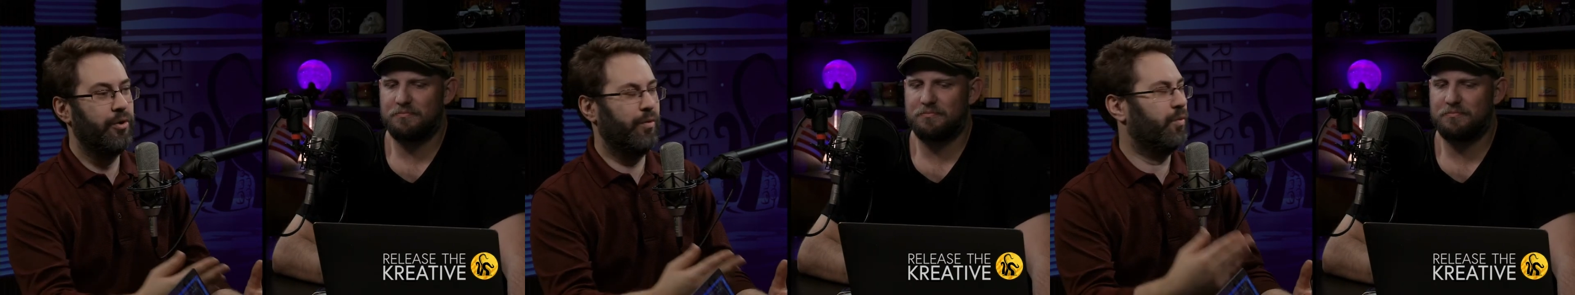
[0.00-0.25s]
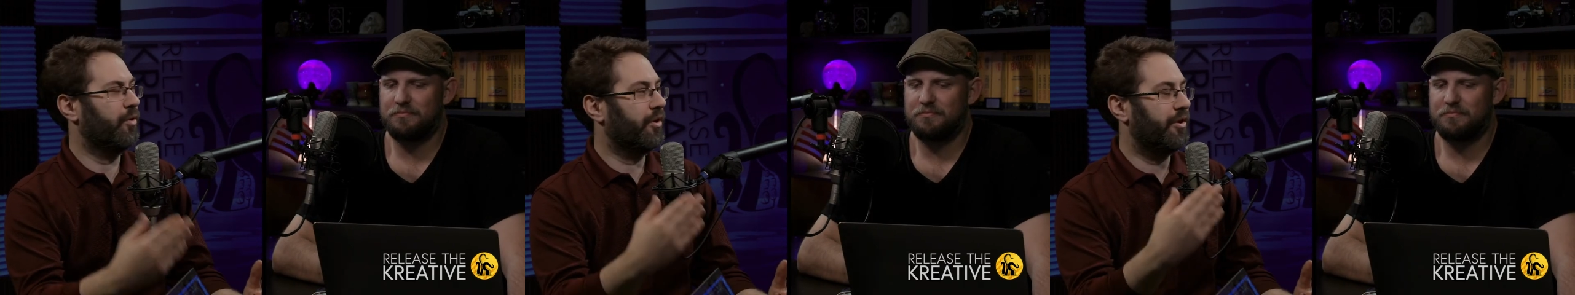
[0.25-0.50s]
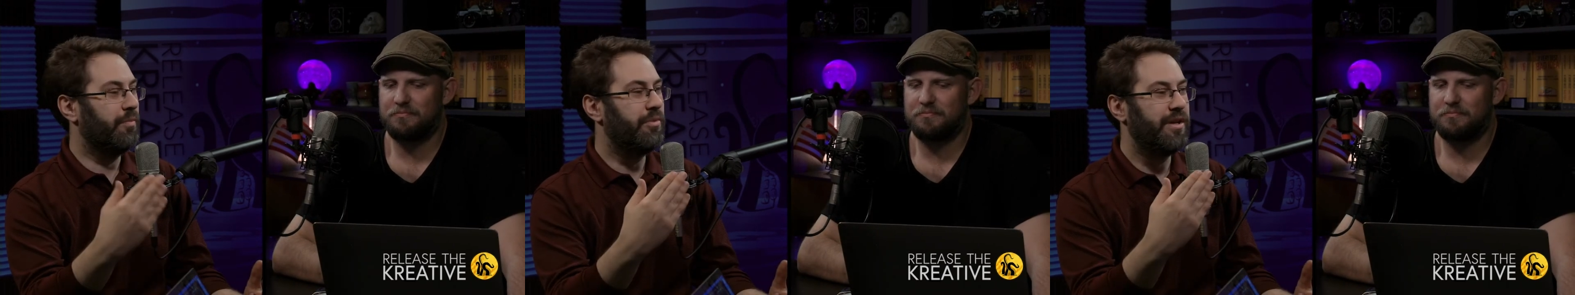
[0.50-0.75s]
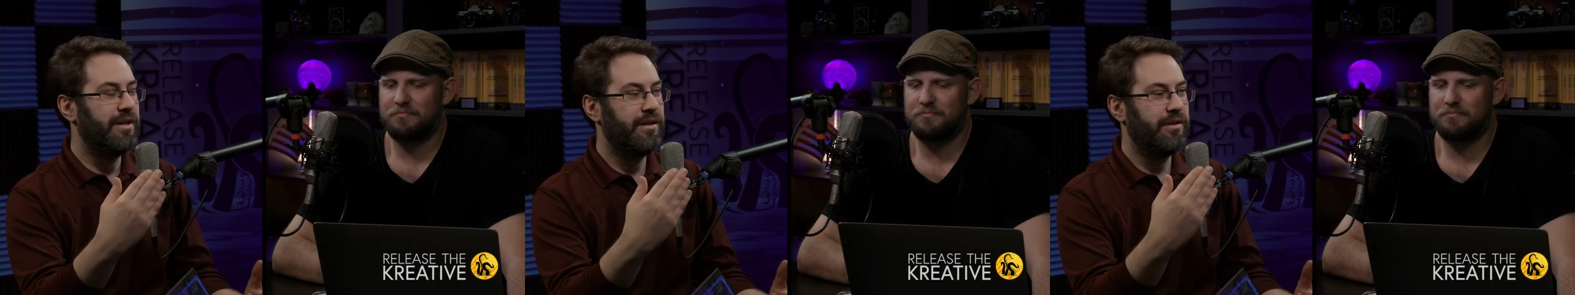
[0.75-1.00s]
Speaker 1: We're going to
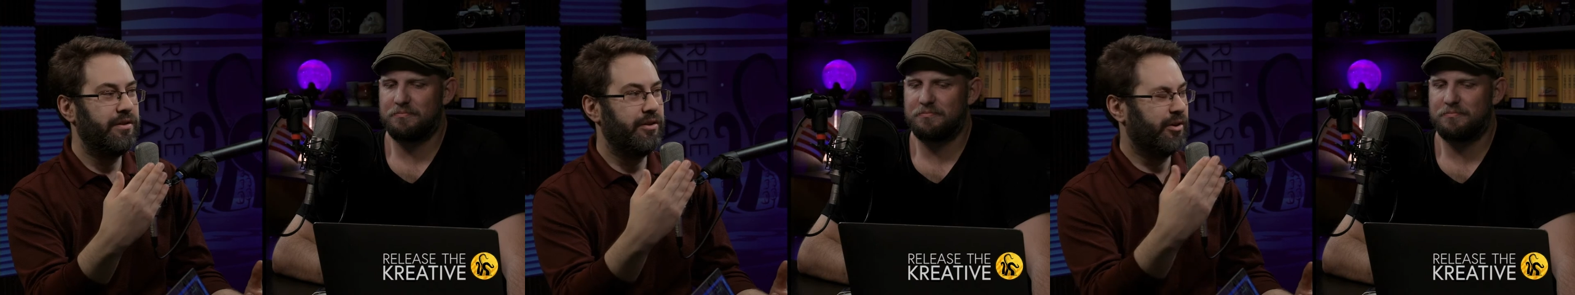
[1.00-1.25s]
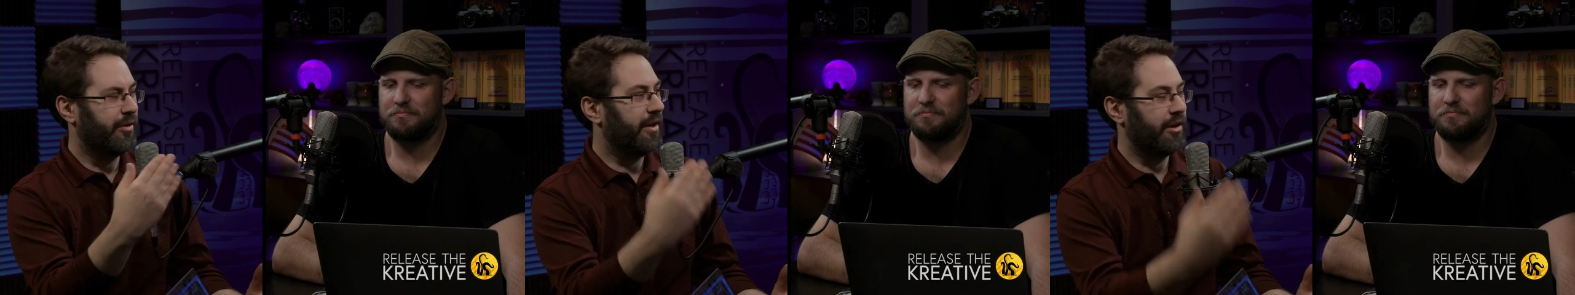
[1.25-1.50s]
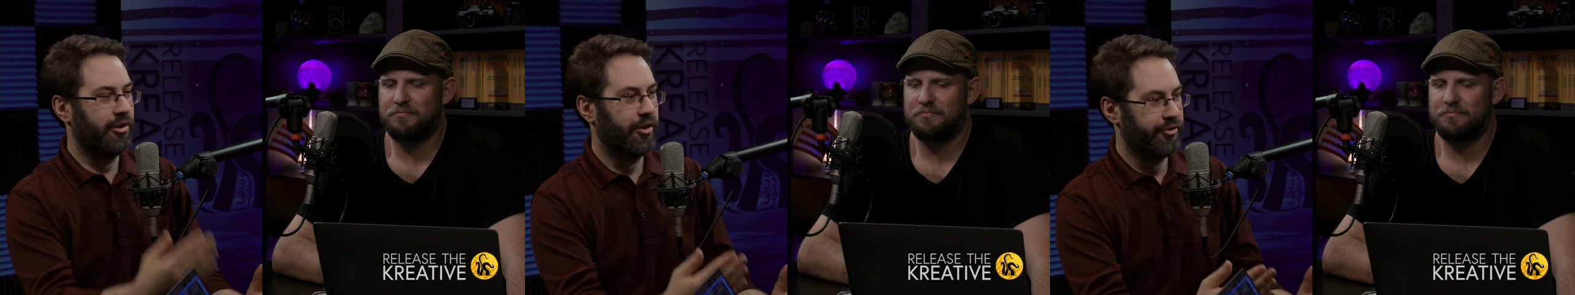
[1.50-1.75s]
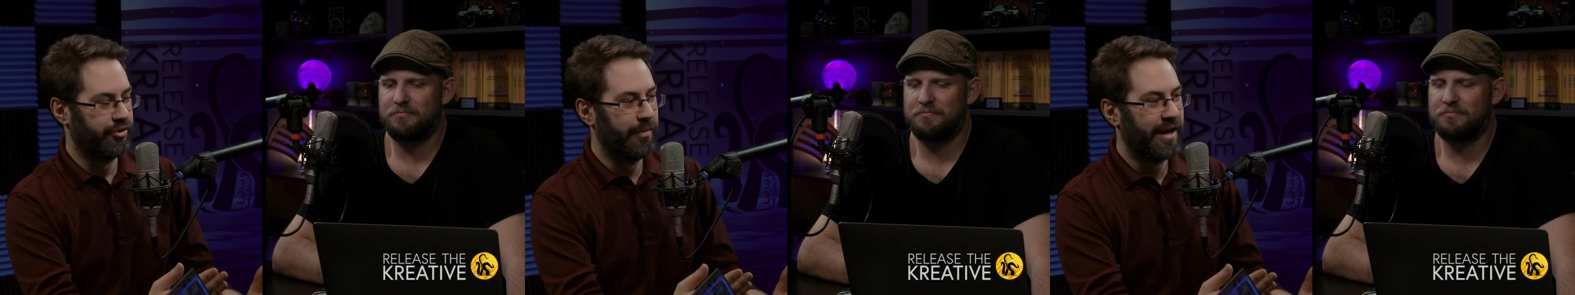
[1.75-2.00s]
be, you know, in a
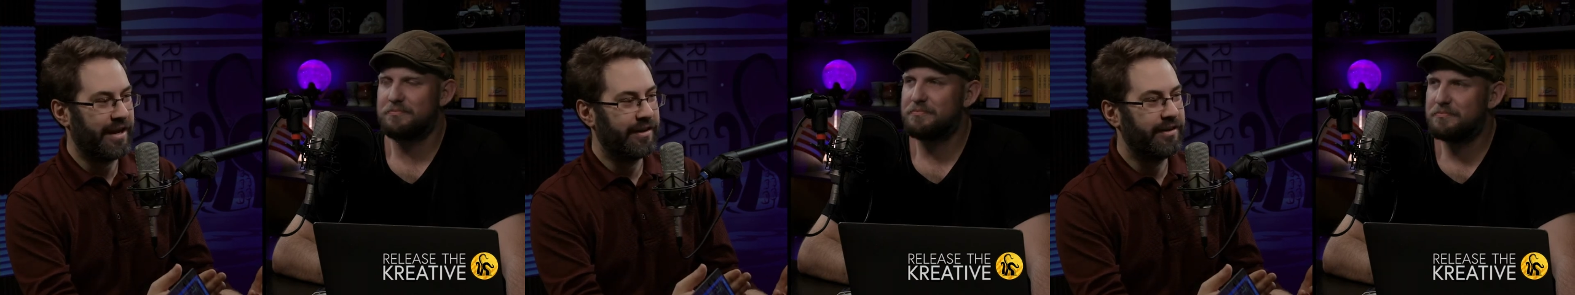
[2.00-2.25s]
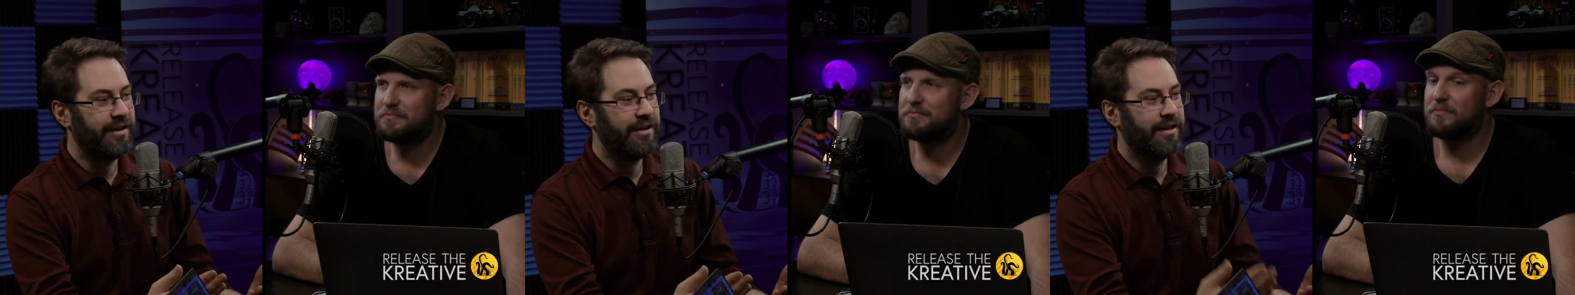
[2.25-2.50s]
laundromat.